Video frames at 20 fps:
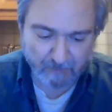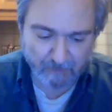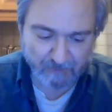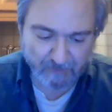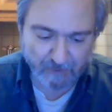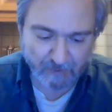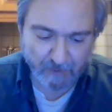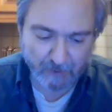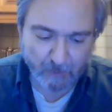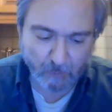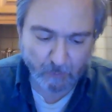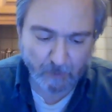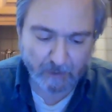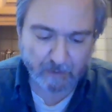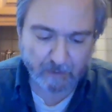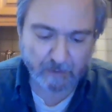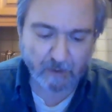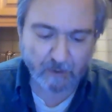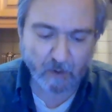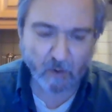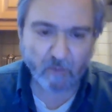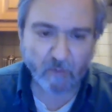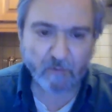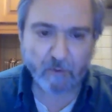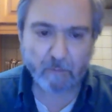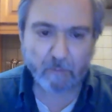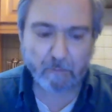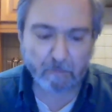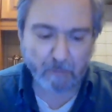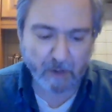but very quickly
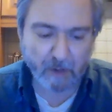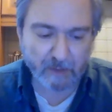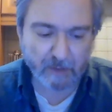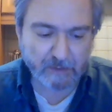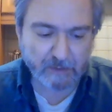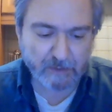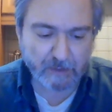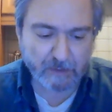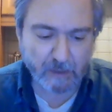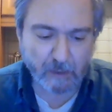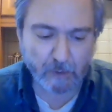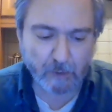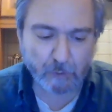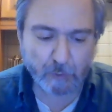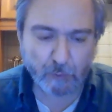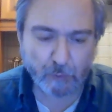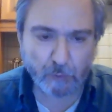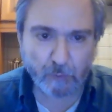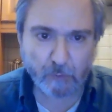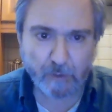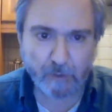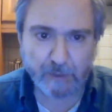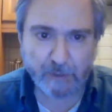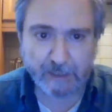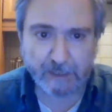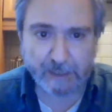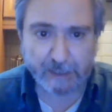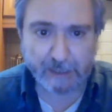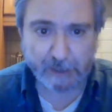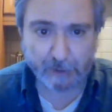over months to
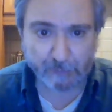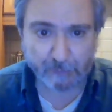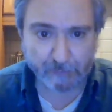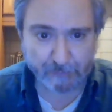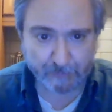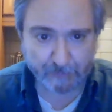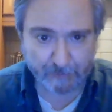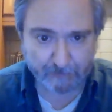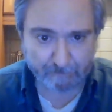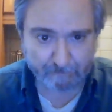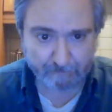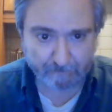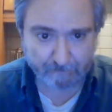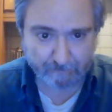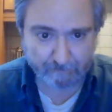years.